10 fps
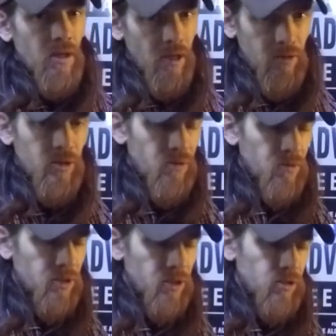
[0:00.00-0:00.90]
and you're
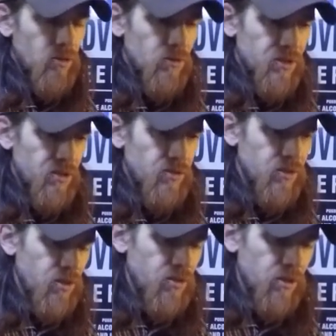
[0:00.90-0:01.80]
definitely going to notice it
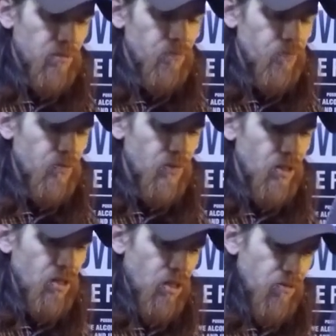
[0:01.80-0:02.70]
at the target.
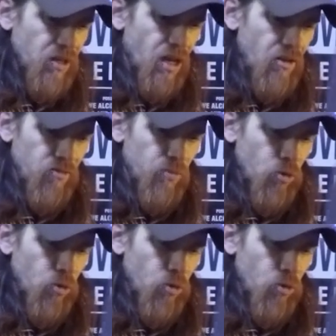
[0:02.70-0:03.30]
If you have